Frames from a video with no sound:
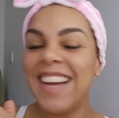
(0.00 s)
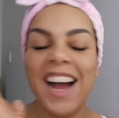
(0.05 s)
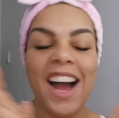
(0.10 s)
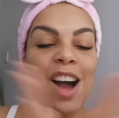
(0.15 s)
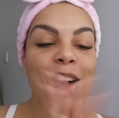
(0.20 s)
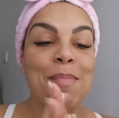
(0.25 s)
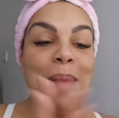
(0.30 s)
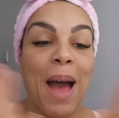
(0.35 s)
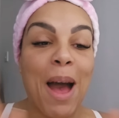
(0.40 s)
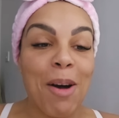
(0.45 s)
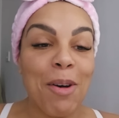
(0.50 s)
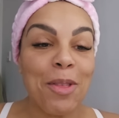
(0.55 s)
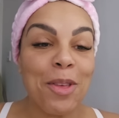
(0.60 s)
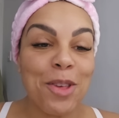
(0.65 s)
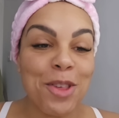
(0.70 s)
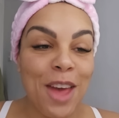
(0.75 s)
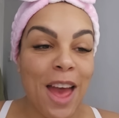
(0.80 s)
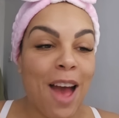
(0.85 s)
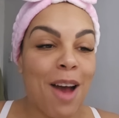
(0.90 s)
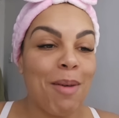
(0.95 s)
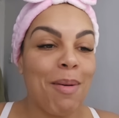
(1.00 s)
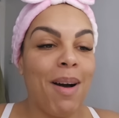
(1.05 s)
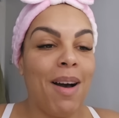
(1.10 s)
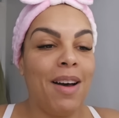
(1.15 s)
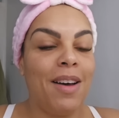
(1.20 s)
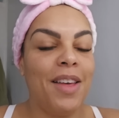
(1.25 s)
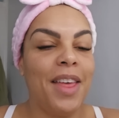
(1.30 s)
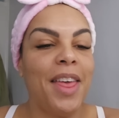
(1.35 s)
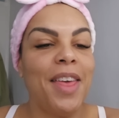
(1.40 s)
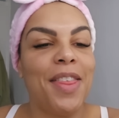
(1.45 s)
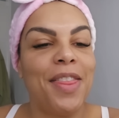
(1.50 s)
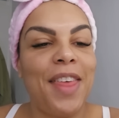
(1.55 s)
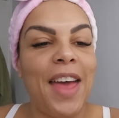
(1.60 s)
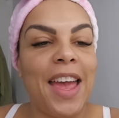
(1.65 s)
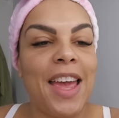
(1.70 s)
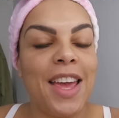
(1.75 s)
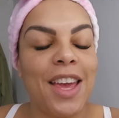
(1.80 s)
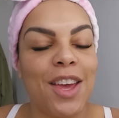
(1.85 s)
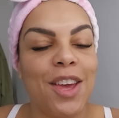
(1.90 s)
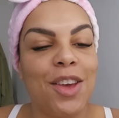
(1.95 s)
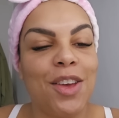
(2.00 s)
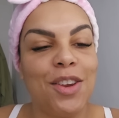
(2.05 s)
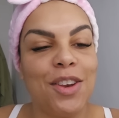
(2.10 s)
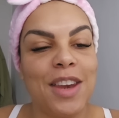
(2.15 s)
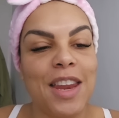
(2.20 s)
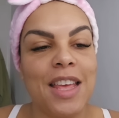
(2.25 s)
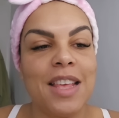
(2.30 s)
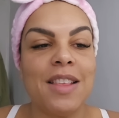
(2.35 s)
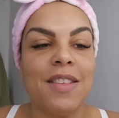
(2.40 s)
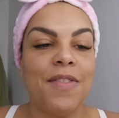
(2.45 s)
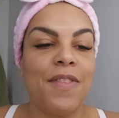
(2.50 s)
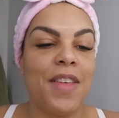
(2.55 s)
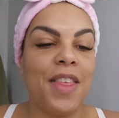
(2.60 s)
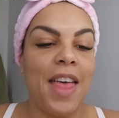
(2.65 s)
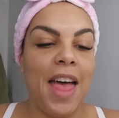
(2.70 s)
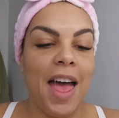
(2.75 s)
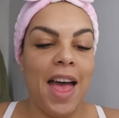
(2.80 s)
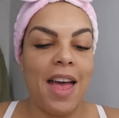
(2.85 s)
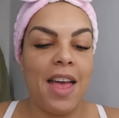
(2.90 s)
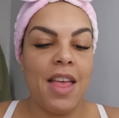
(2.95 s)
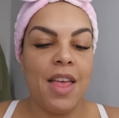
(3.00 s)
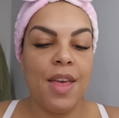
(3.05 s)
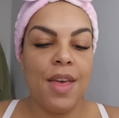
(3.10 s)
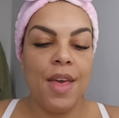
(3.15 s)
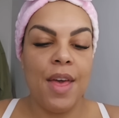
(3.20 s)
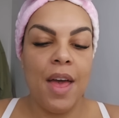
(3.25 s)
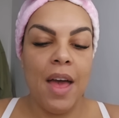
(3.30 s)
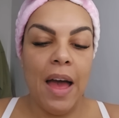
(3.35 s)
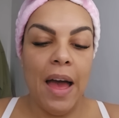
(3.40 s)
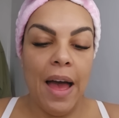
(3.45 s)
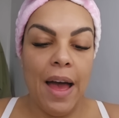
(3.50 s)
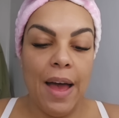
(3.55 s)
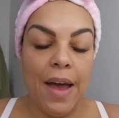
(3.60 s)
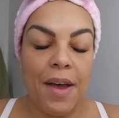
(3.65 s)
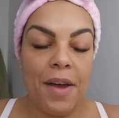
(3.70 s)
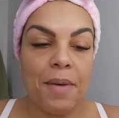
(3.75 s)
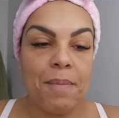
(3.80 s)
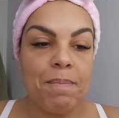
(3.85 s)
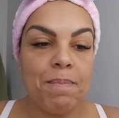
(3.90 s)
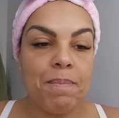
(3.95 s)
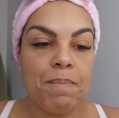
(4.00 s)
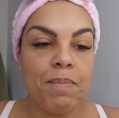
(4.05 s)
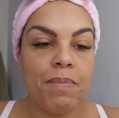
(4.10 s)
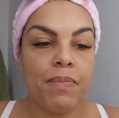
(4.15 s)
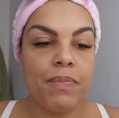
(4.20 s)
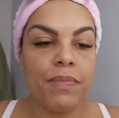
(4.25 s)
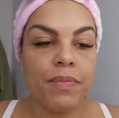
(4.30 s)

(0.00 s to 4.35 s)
I'm out the shower, thank goodness for that. I